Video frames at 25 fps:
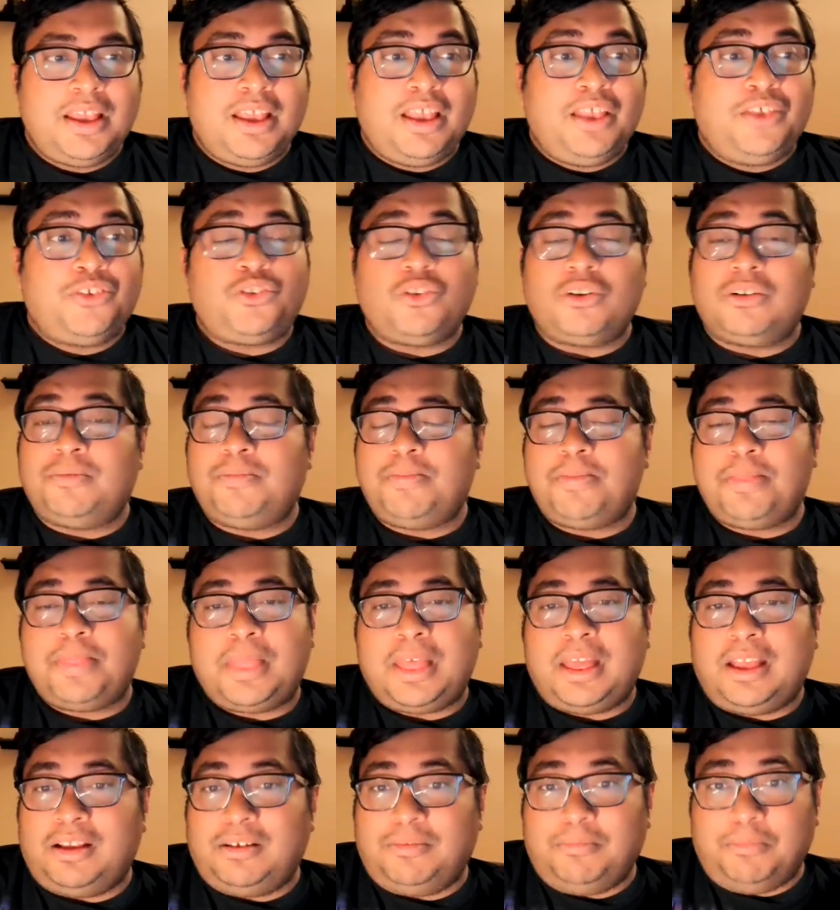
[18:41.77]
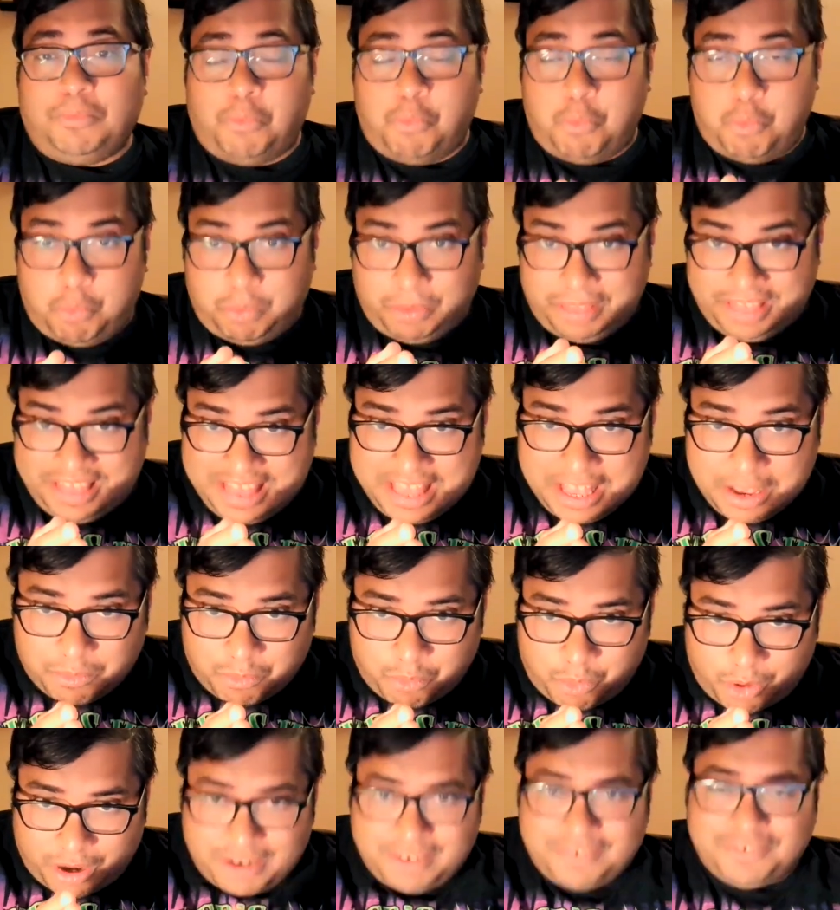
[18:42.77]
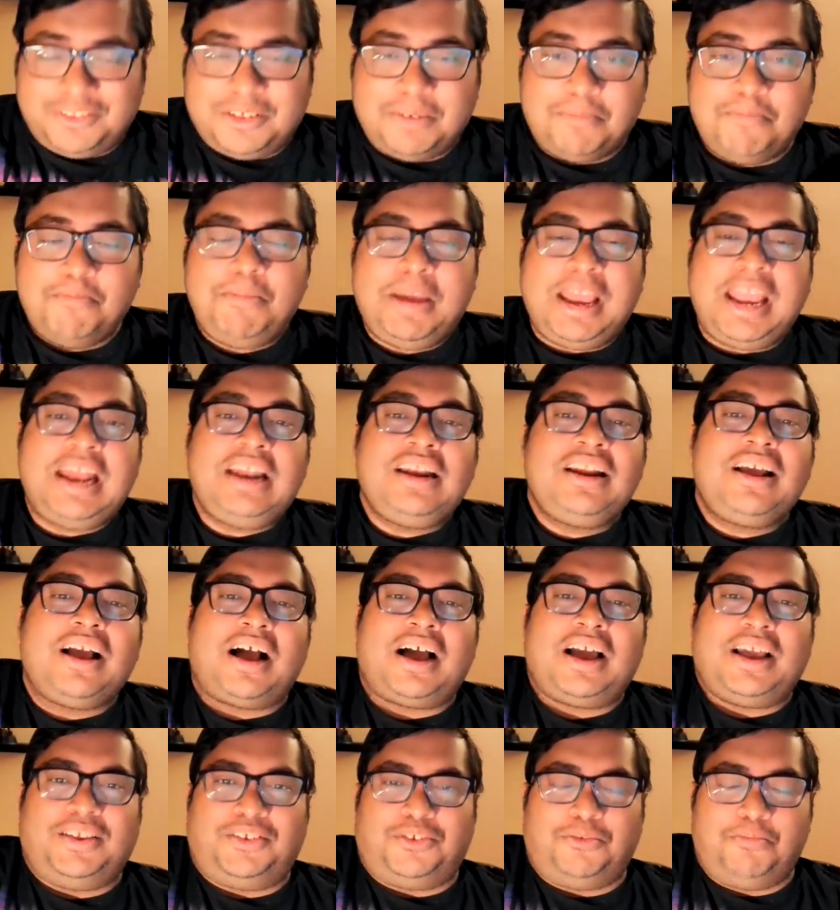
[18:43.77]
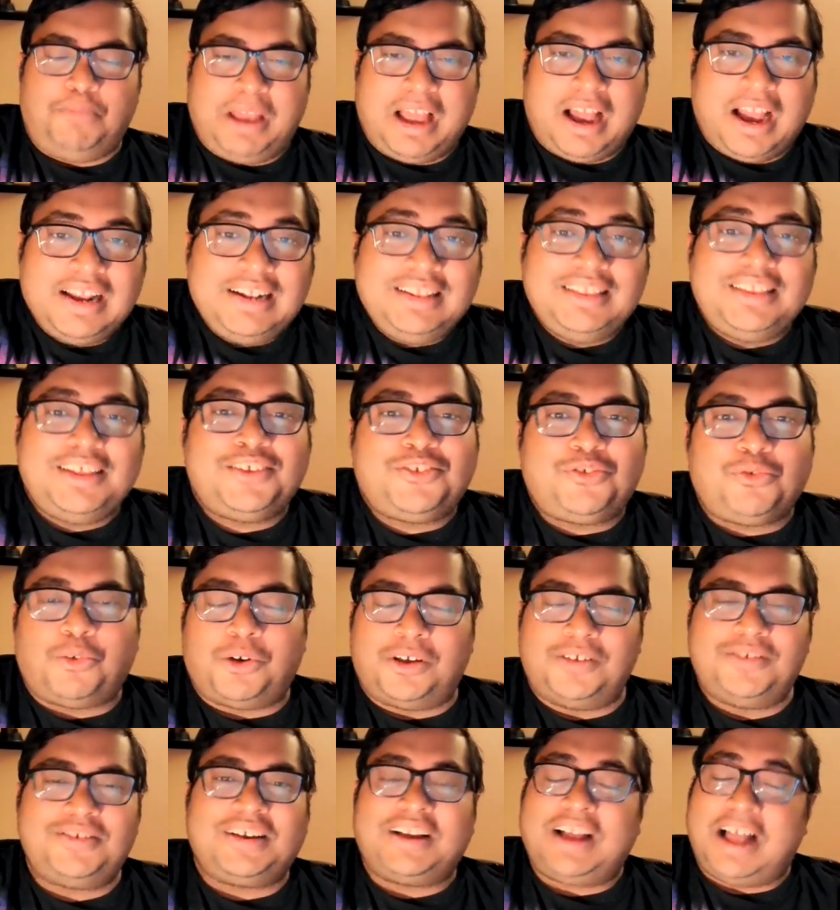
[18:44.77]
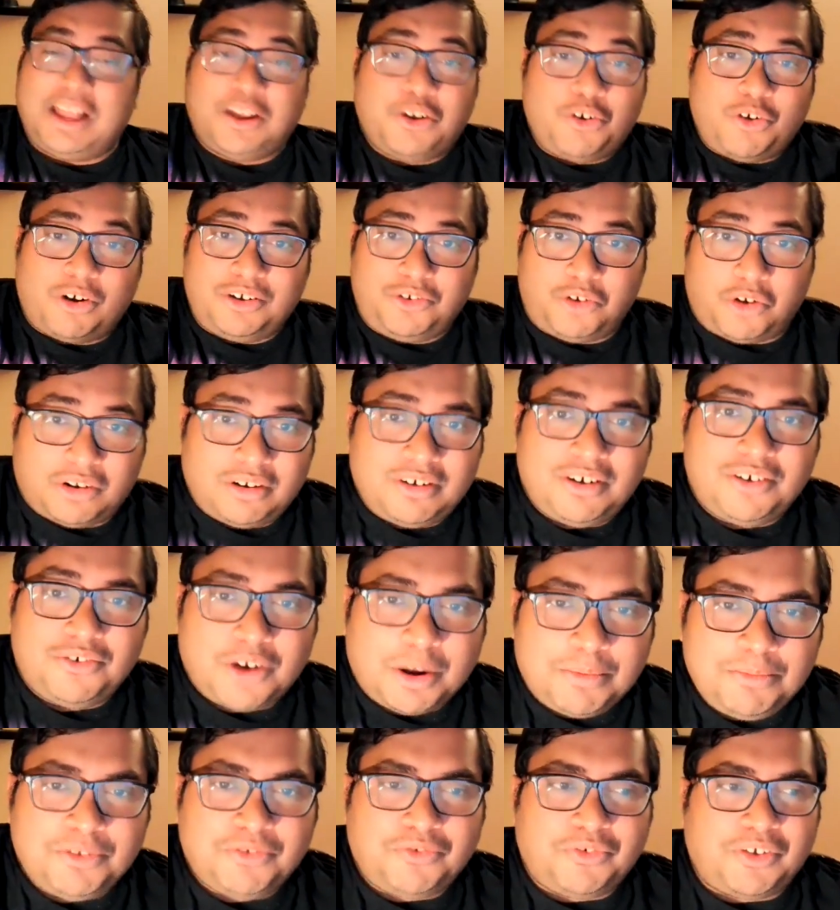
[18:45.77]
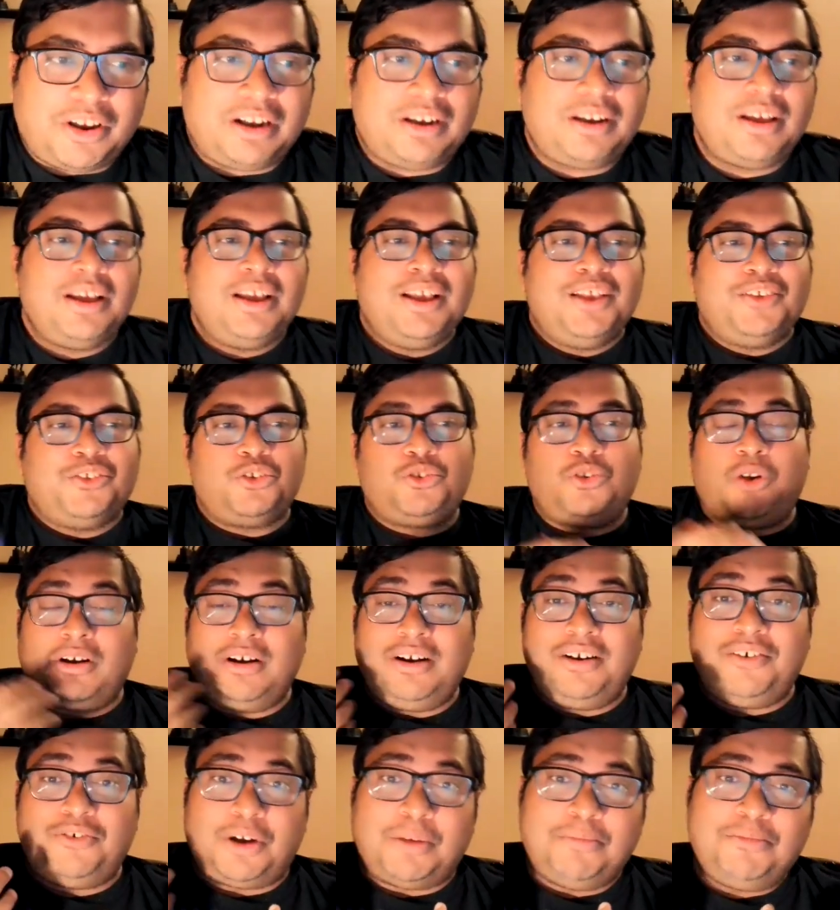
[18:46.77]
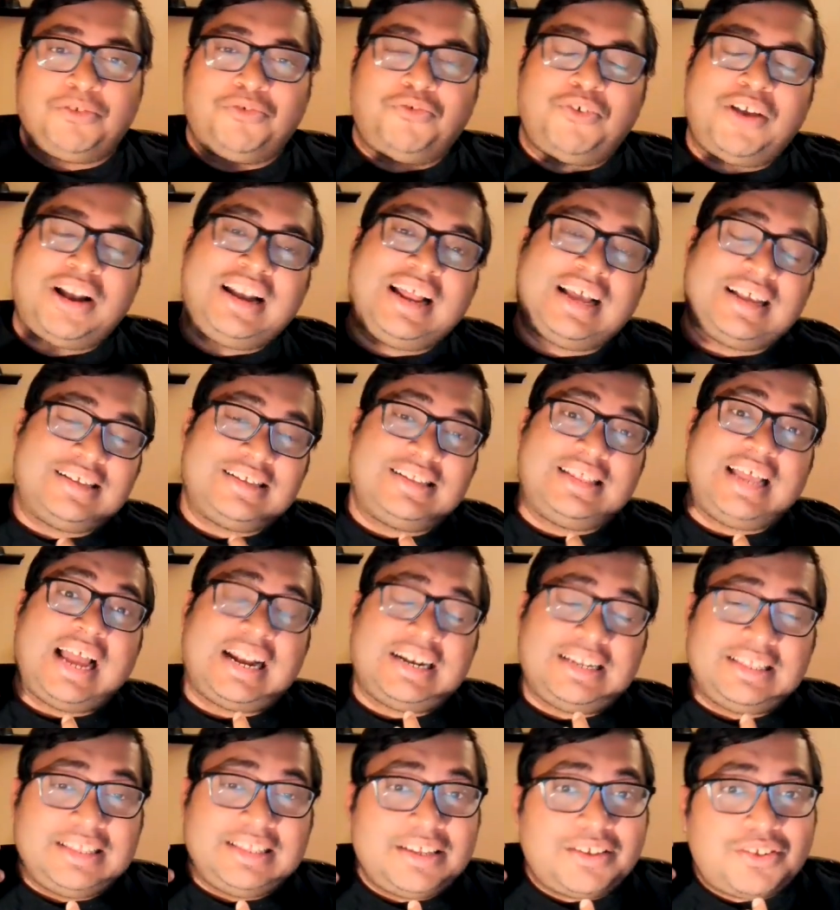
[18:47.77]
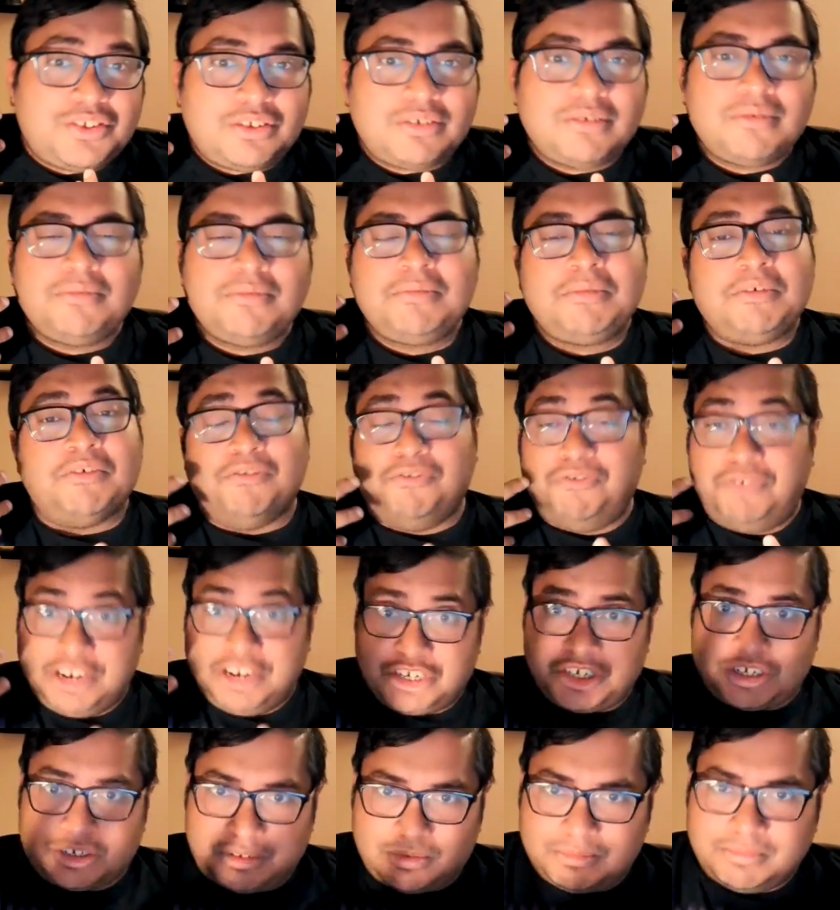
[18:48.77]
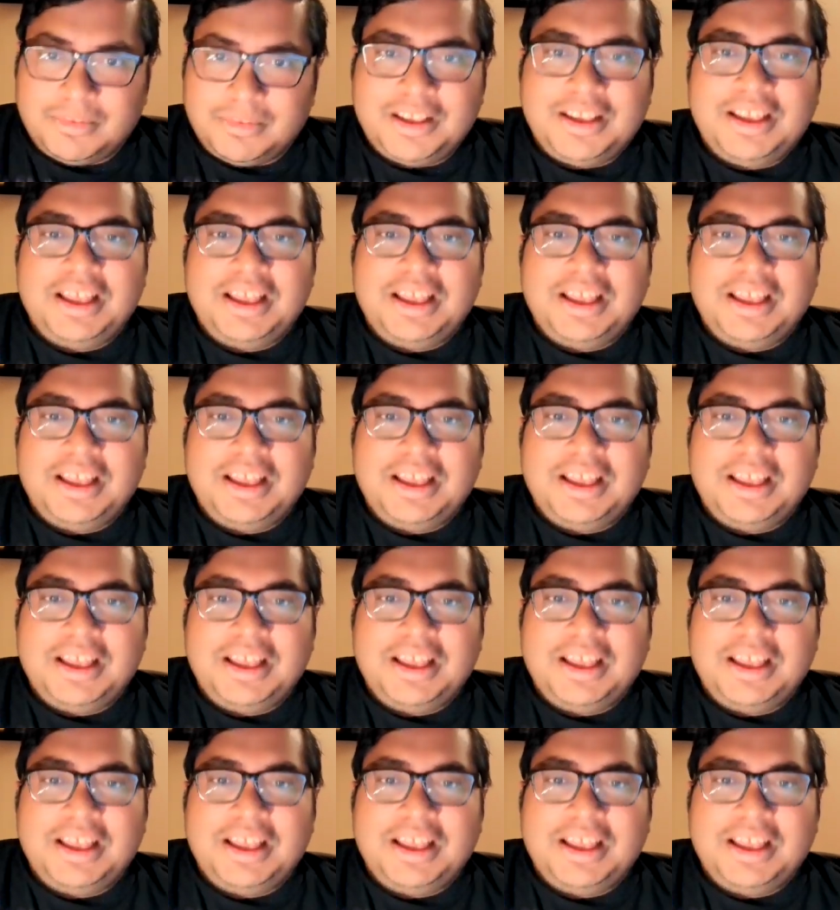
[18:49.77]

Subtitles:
So one of the main guys behind this was a guy called Donald Rumsfeld. So Donald Rumsfeld has had this vision.